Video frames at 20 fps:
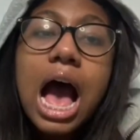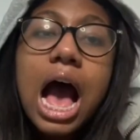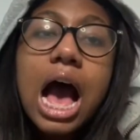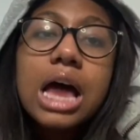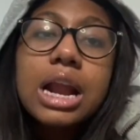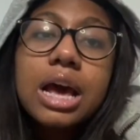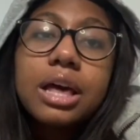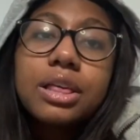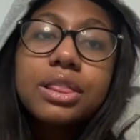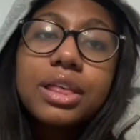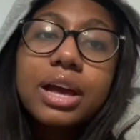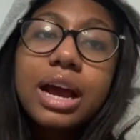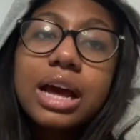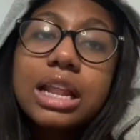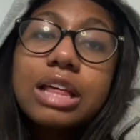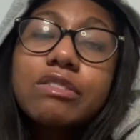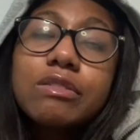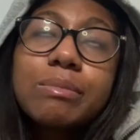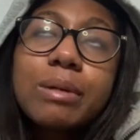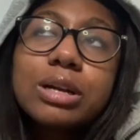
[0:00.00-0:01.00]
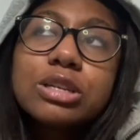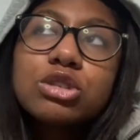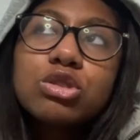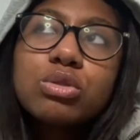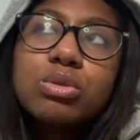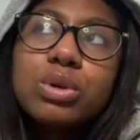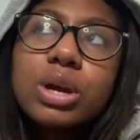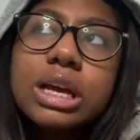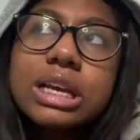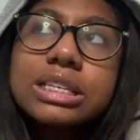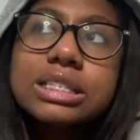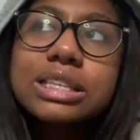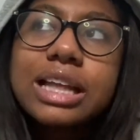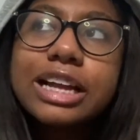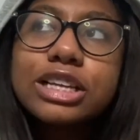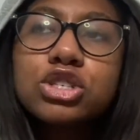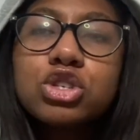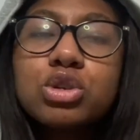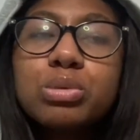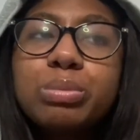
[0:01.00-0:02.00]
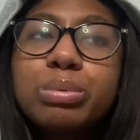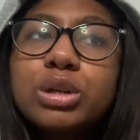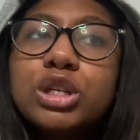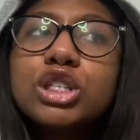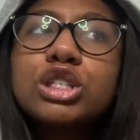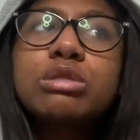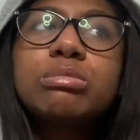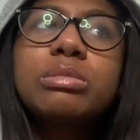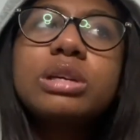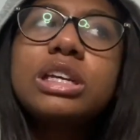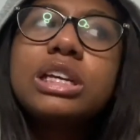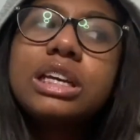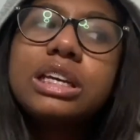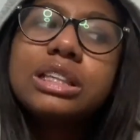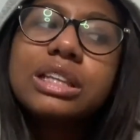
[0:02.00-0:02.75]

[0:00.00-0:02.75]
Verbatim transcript: another thing I love about you is that you push me.